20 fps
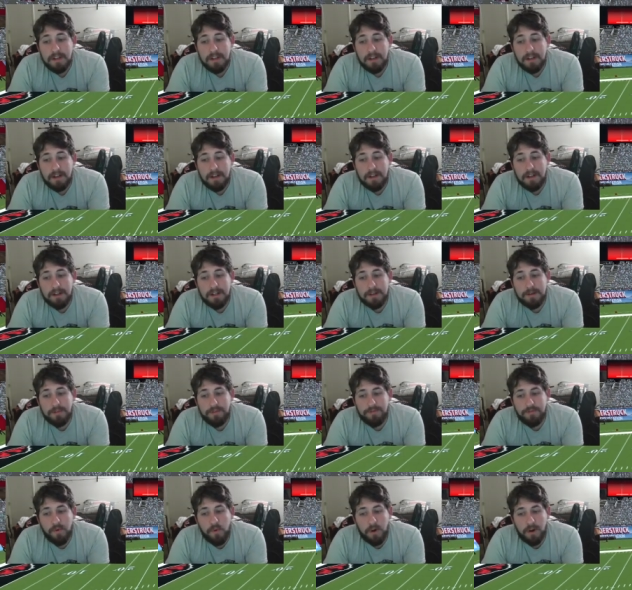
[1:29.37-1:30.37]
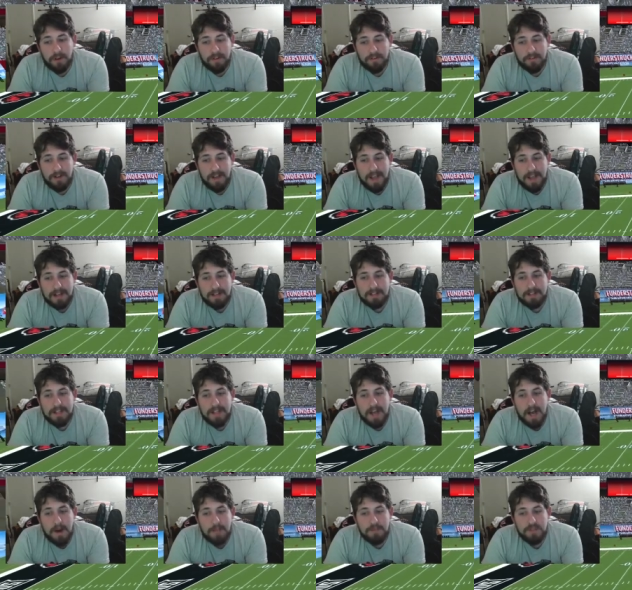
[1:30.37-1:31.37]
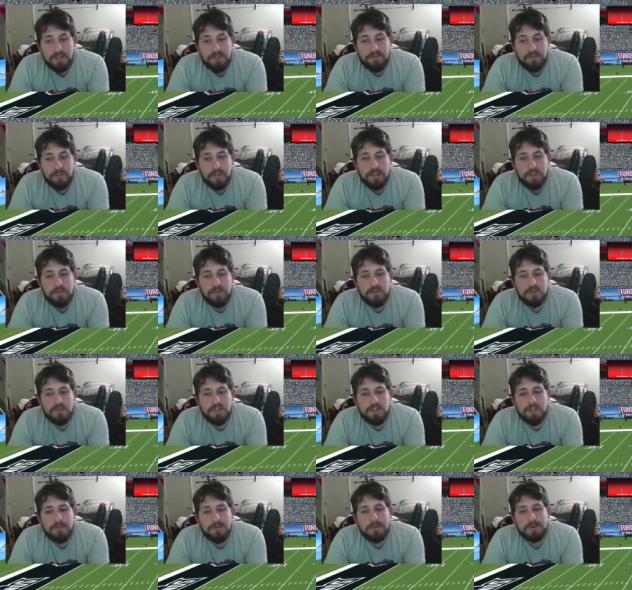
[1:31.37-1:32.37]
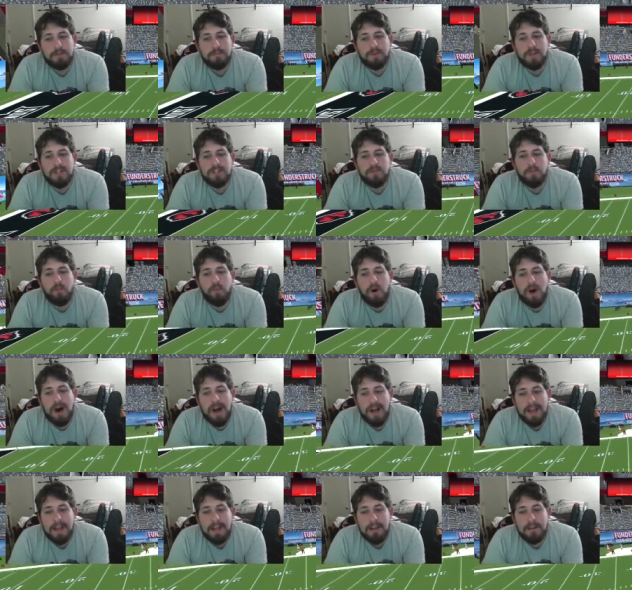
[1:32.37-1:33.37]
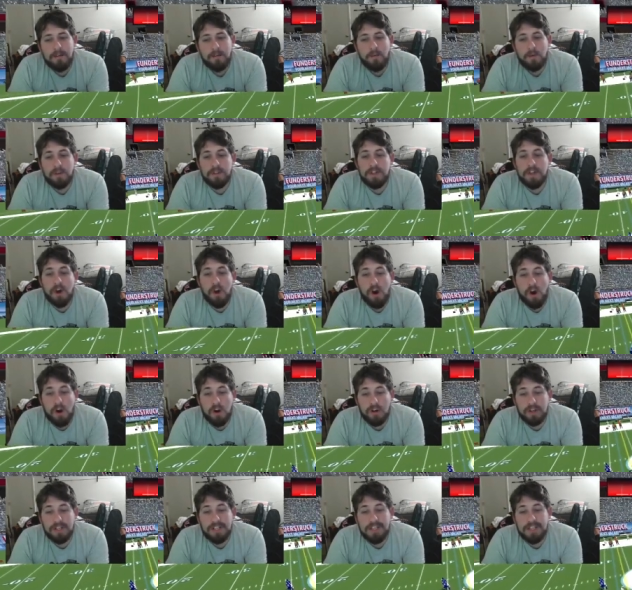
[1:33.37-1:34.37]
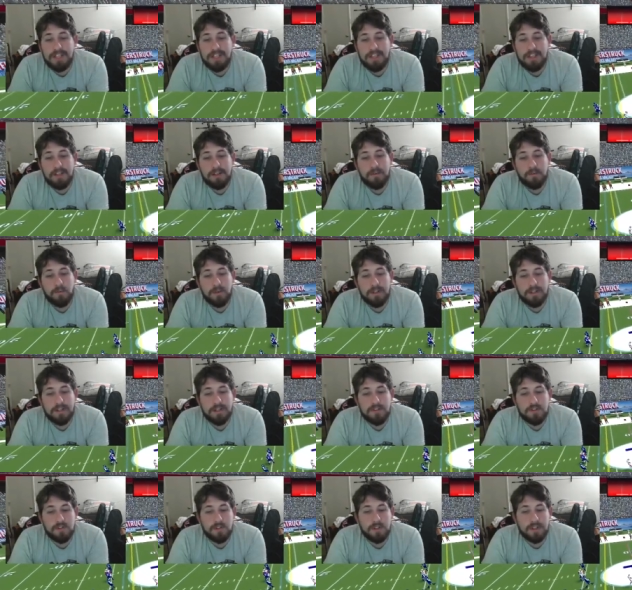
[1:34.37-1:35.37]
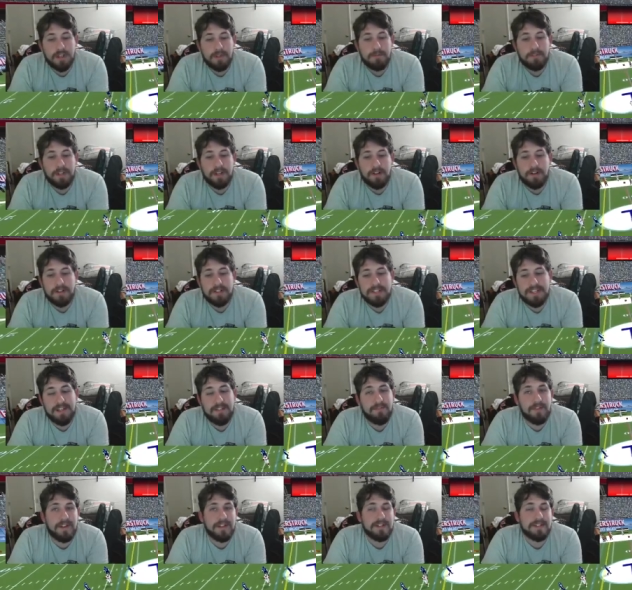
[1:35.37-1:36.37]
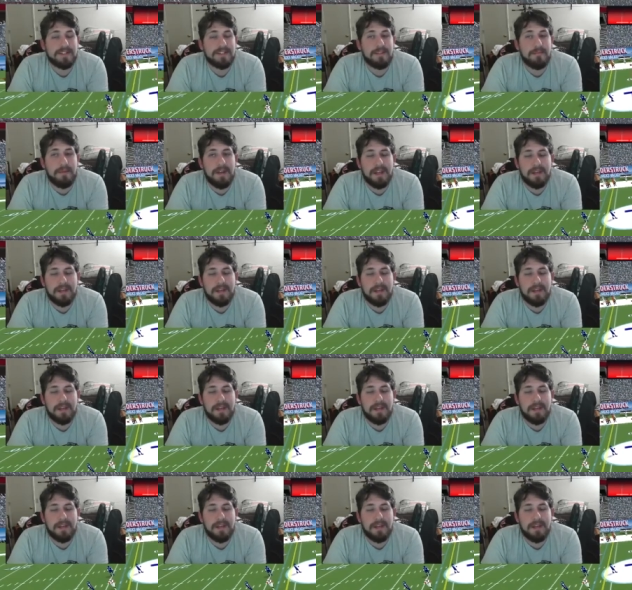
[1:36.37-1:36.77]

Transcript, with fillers: Uh, number four, added the option for users to be able to press Y or the R key when controlling a player on defense to make a